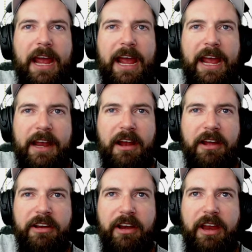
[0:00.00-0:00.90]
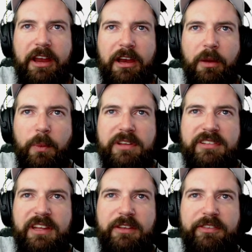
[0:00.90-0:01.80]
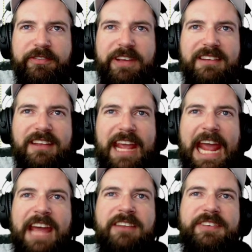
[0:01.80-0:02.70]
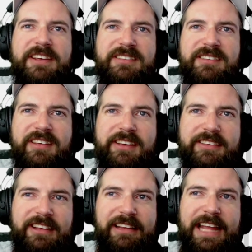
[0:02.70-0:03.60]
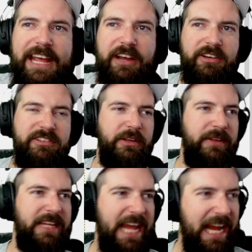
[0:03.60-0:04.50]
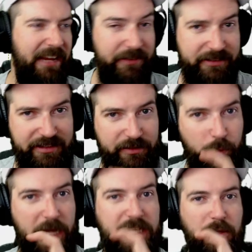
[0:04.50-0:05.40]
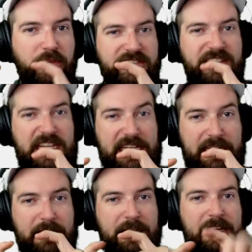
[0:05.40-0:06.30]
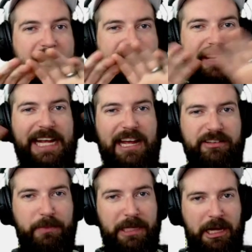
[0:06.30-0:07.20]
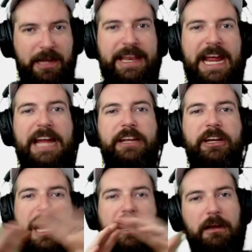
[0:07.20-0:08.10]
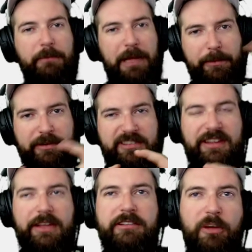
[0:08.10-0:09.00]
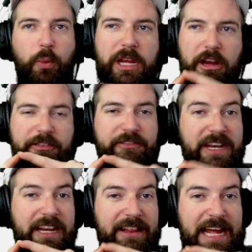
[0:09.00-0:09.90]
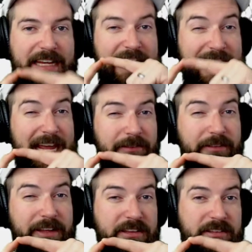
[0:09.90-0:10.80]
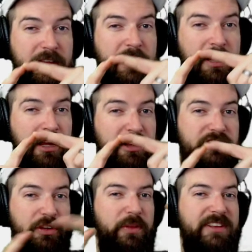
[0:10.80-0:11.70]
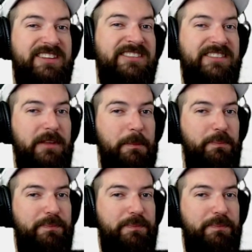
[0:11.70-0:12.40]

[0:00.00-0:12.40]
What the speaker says: and under here we see fit canvas to layers. So the canvas is what you see. Everything else beyond that, you're not going to be able to see. So we are fitting that canvas to the